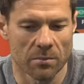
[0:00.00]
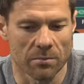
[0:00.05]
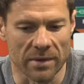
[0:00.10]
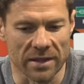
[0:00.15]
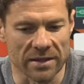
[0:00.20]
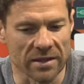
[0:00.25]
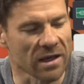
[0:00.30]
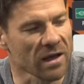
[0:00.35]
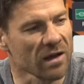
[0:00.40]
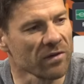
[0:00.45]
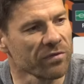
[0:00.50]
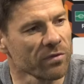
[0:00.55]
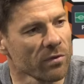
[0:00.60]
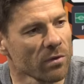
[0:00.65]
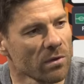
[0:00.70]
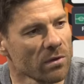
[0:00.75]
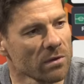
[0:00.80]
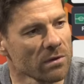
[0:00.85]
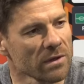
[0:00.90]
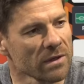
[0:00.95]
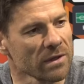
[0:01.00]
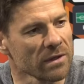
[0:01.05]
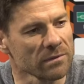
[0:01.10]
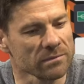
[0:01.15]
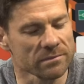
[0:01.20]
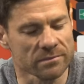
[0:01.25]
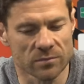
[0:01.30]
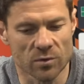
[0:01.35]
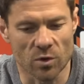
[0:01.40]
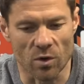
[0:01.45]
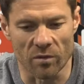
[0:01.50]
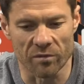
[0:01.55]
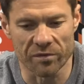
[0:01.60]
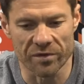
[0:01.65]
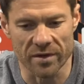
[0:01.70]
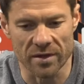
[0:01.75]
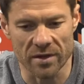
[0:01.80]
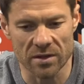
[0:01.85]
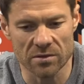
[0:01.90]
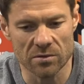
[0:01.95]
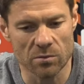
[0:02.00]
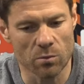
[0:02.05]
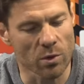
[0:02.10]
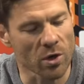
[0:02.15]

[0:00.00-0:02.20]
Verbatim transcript: But I have all the confidence.